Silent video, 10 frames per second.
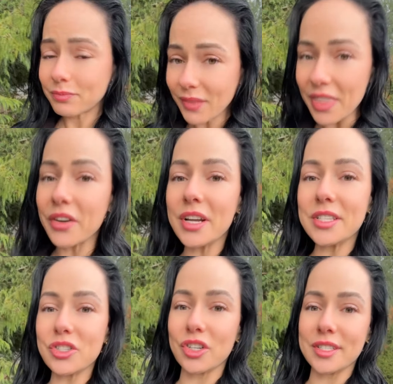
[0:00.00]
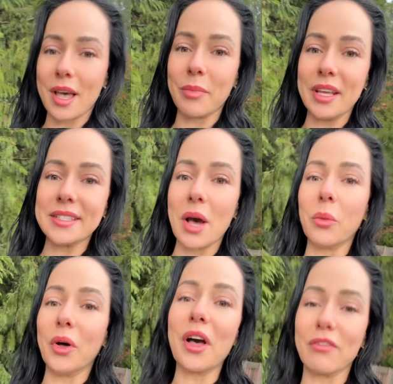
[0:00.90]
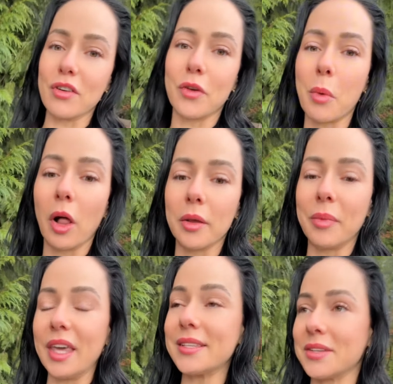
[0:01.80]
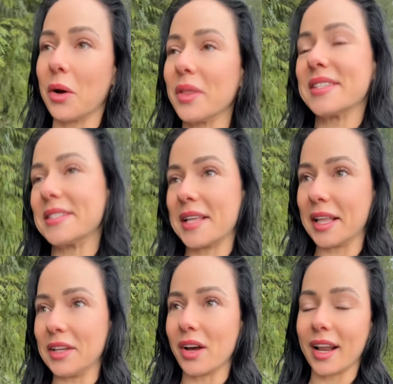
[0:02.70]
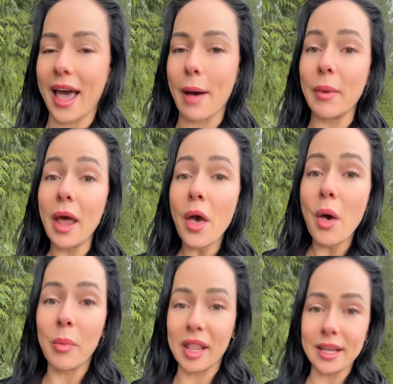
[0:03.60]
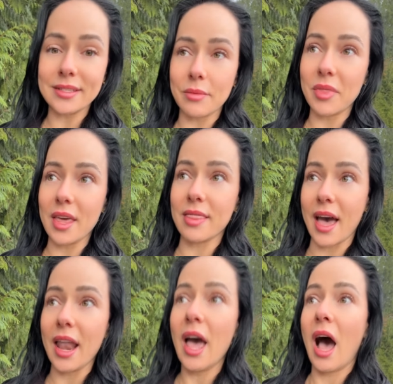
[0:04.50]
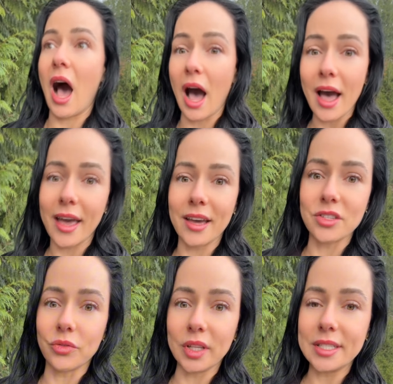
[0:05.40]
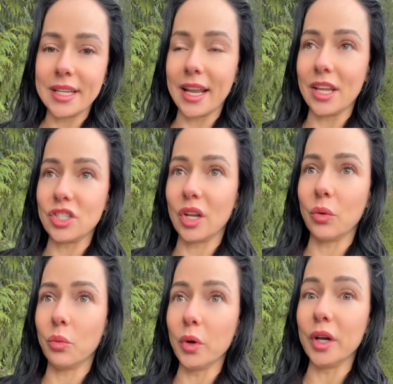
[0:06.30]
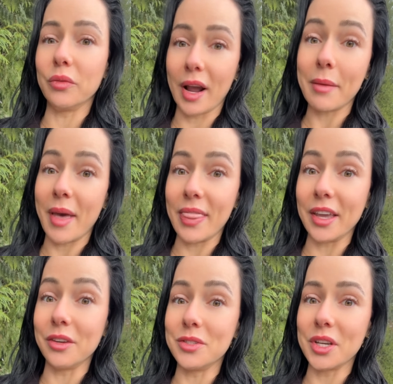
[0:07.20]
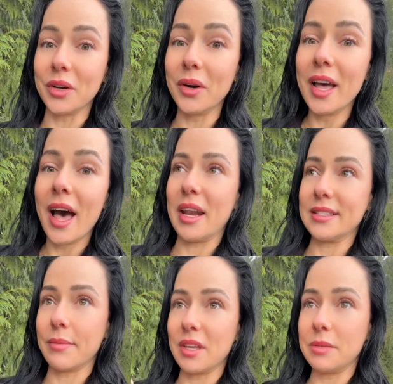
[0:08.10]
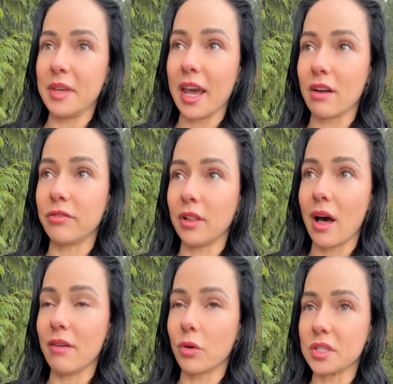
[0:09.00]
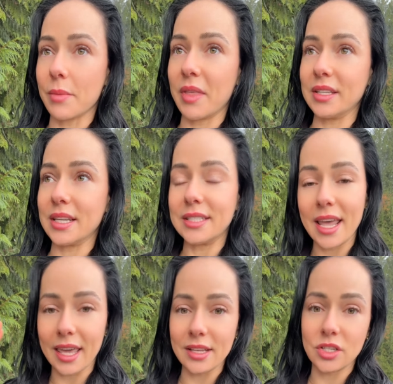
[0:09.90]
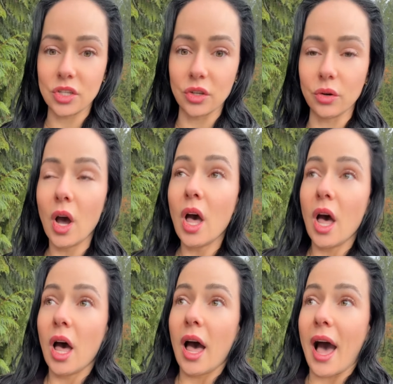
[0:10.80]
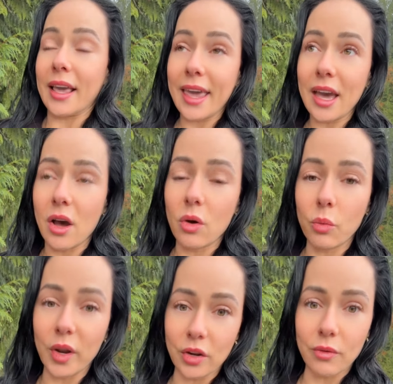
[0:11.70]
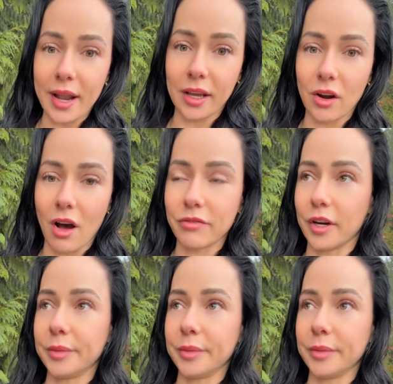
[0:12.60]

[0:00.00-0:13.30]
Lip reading: there is insurance companies that will cover for poly-B, so this is likely not going to happen, but it is something that I, as your real estate agent, would recommend that you do. And it's something to be careful of, or something to take into account when you're writing an offer.